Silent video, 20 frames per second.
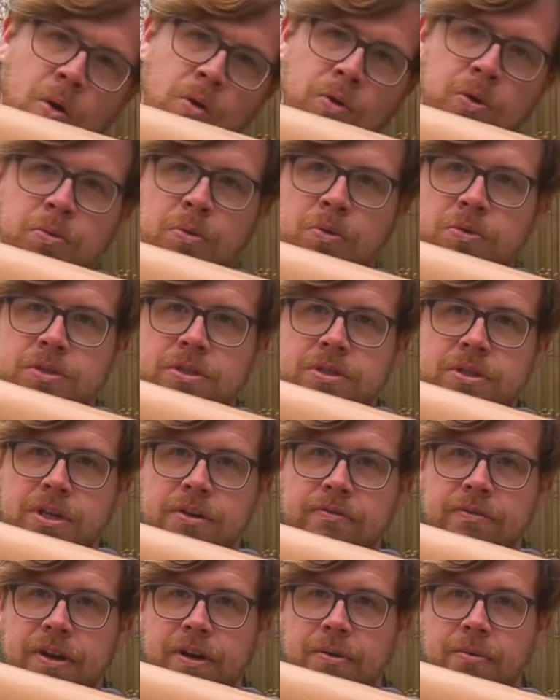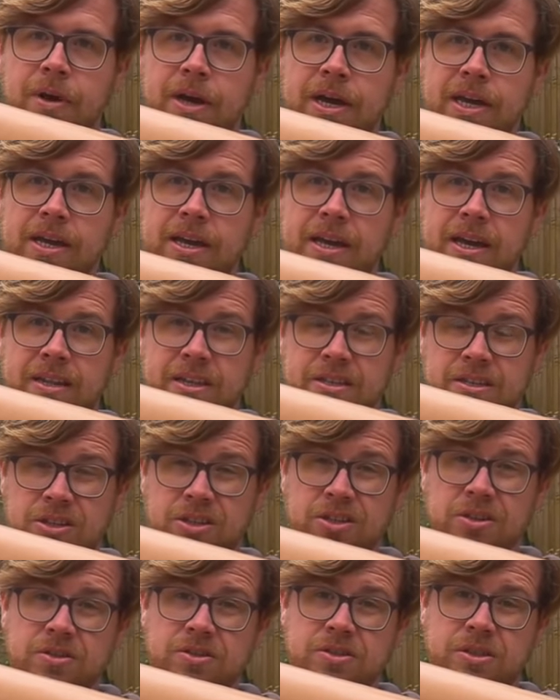all the water's going to run away and there's a
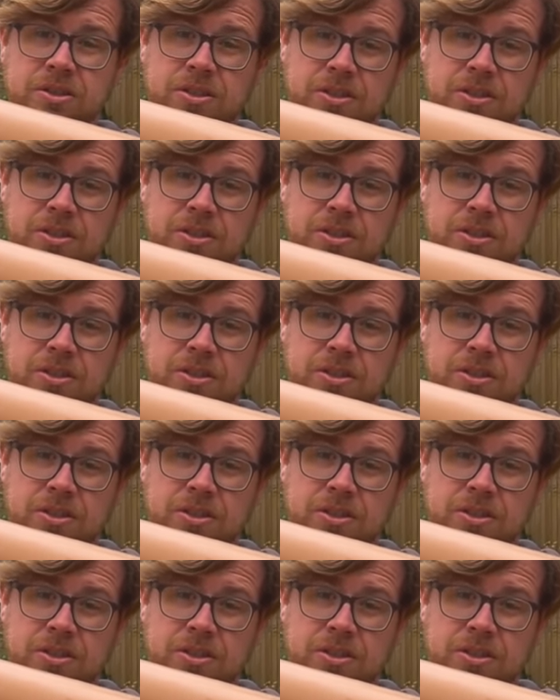chance that